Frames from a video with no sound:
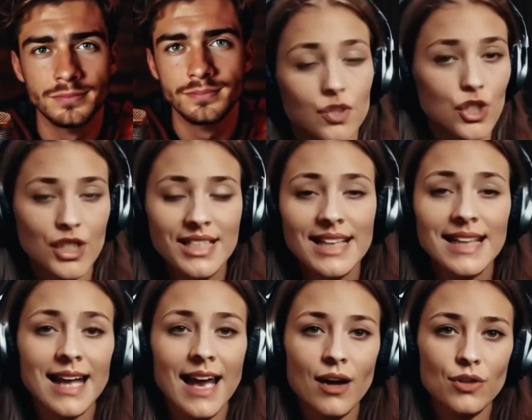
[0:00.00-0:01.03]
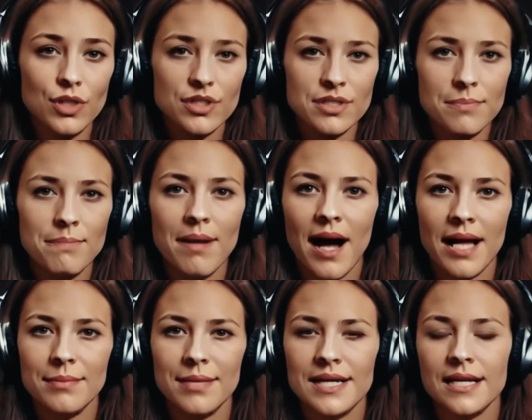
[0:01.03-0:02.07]
From chilling encounters to
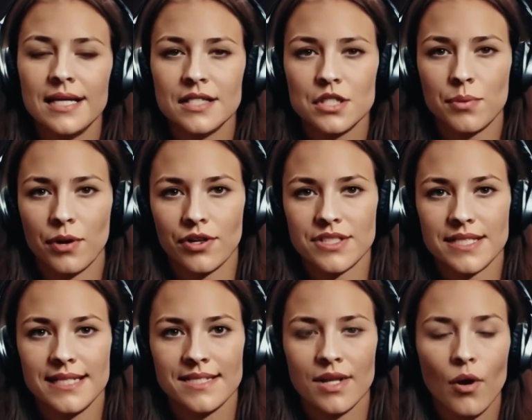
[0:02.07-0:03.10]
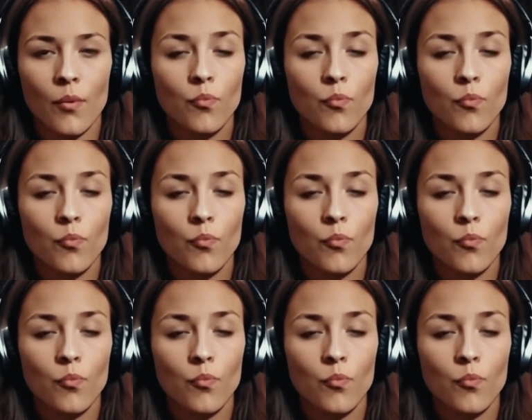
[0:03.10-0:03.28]
mind bending conspiracies,